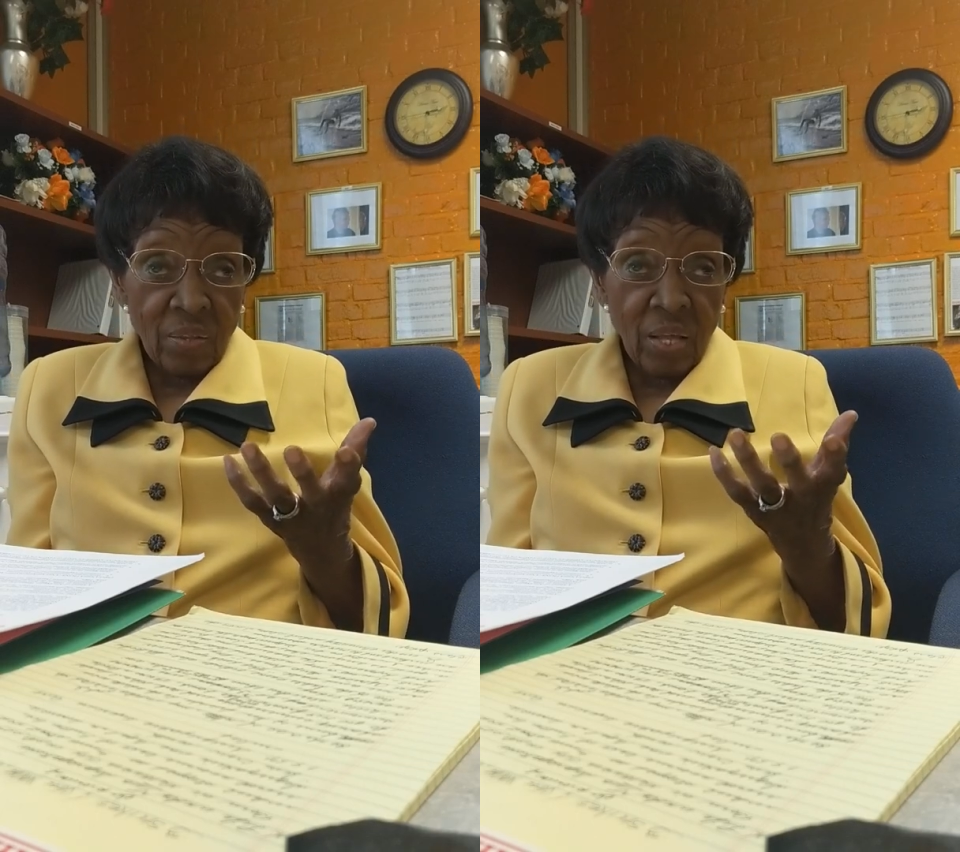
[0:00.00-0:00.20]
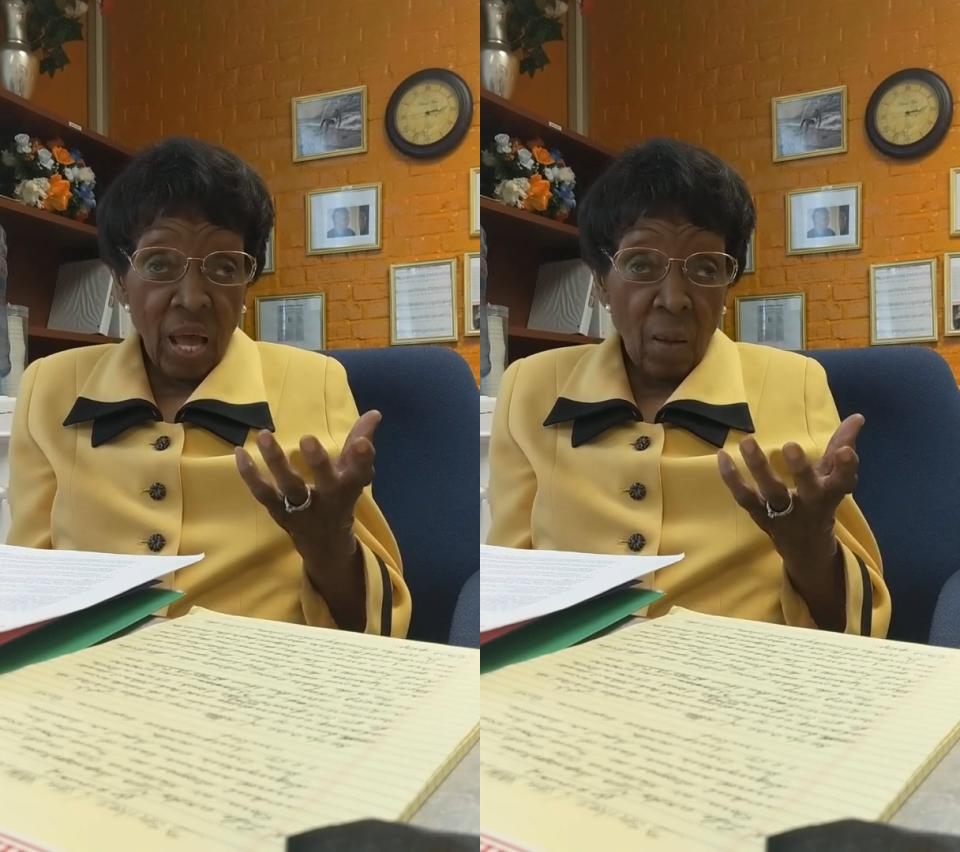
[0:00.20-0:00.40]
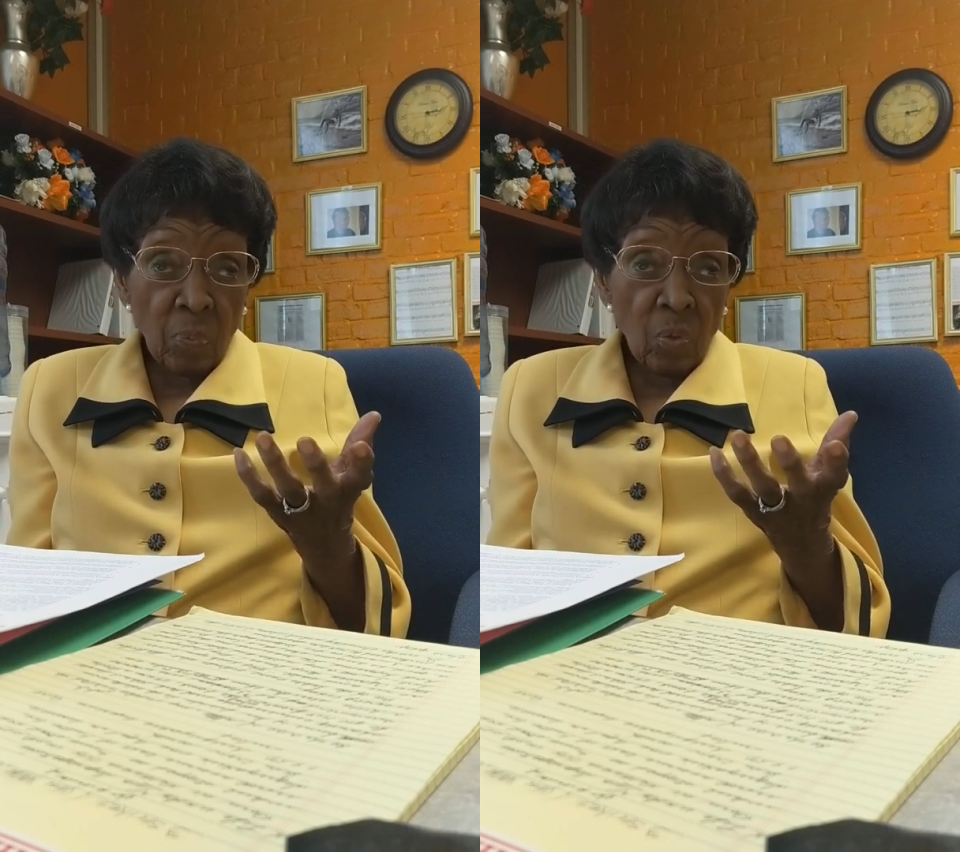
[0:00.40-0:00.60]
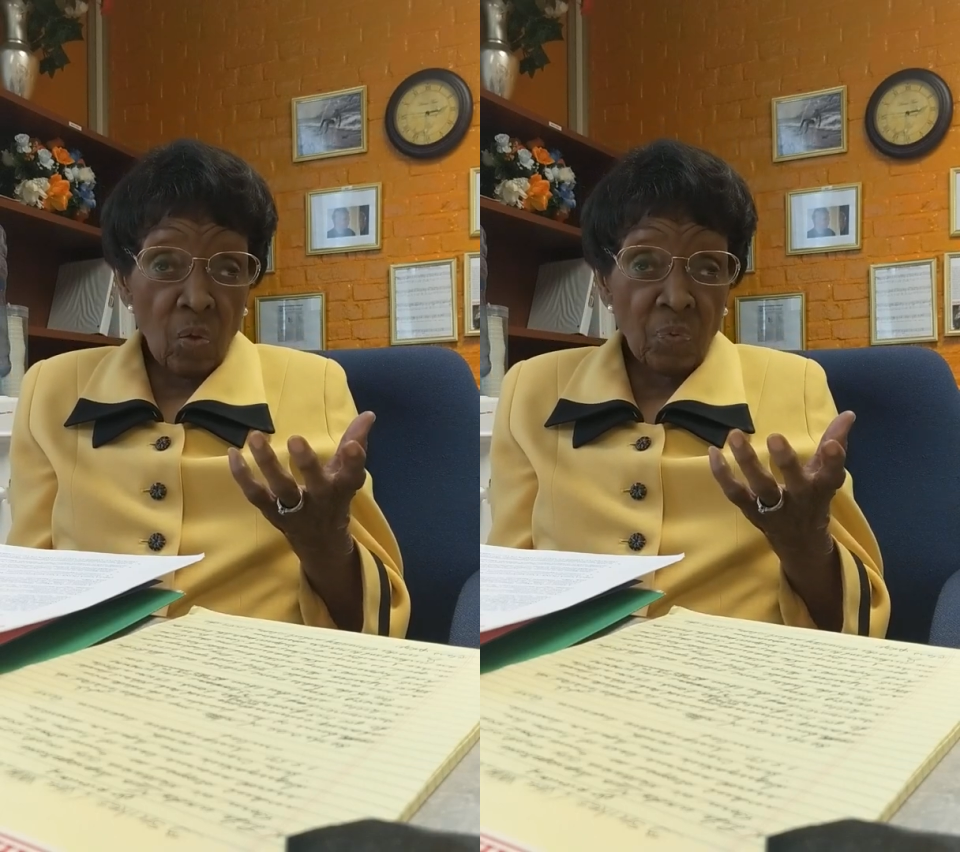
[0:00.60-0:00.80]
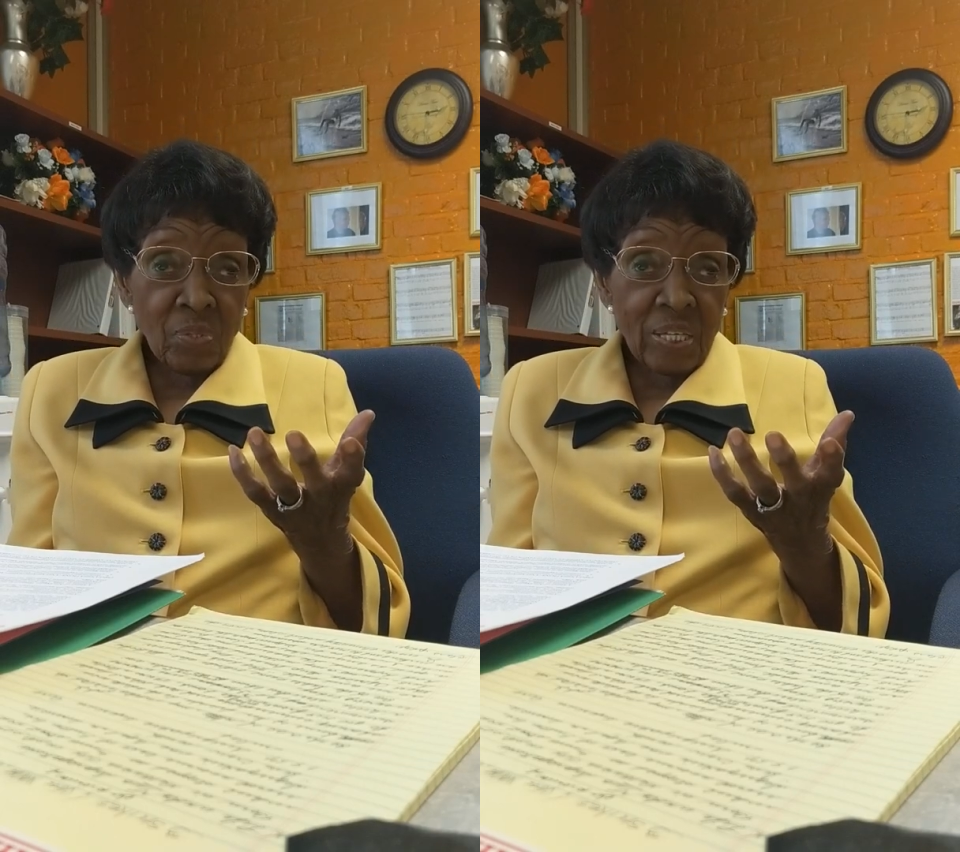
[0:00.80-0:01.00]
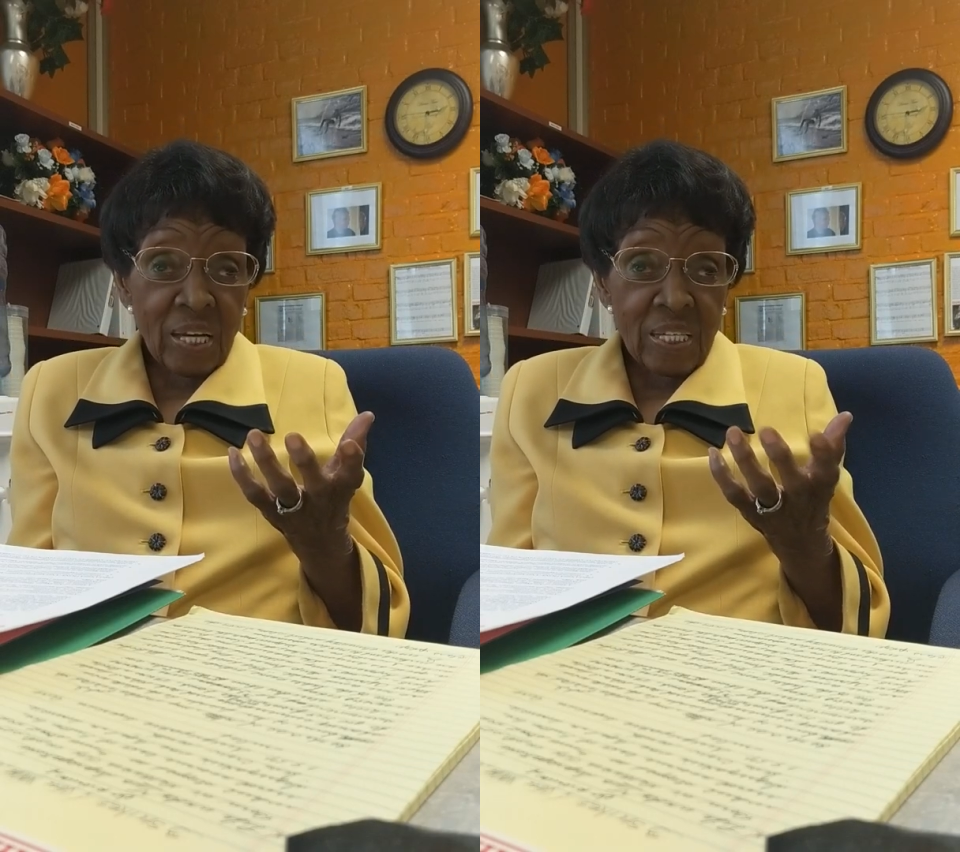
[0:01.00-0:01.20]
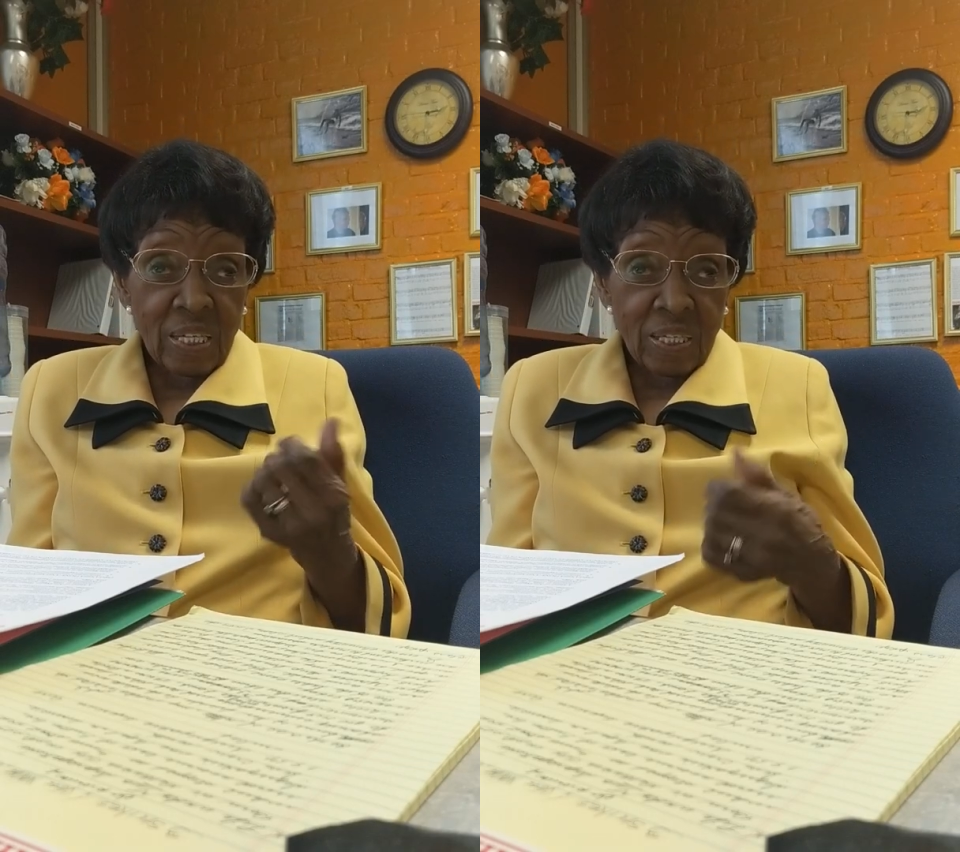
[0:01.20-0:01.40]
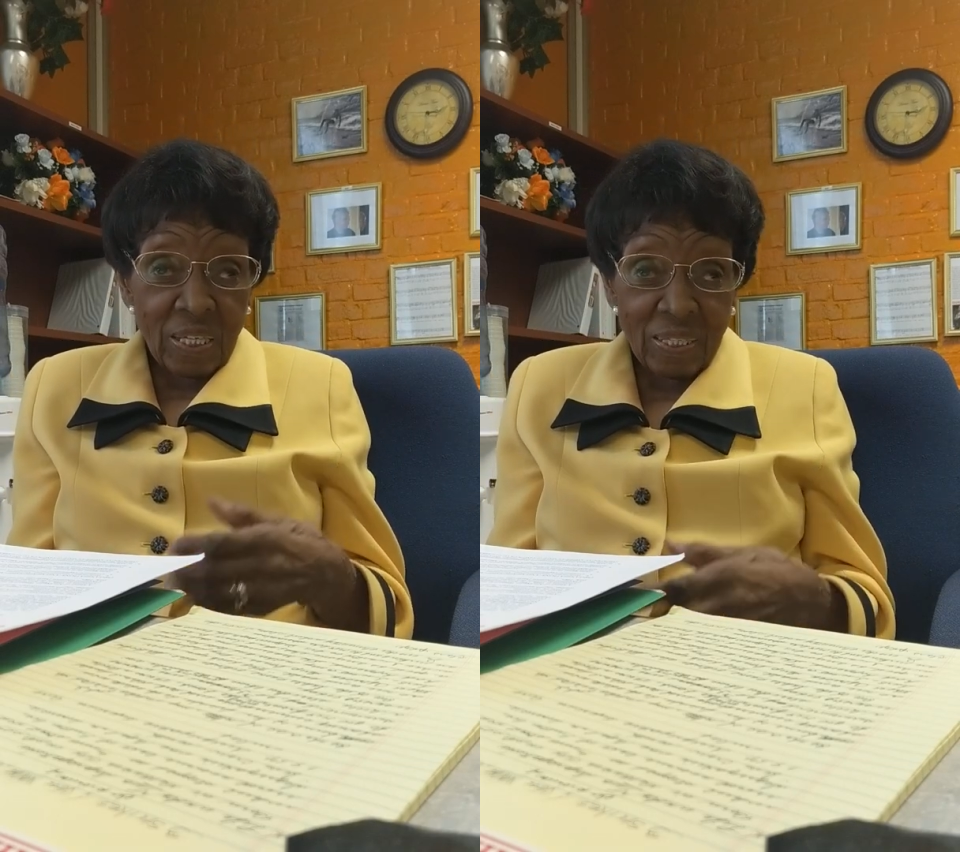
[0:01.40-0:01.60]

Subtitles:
The apple off her desk.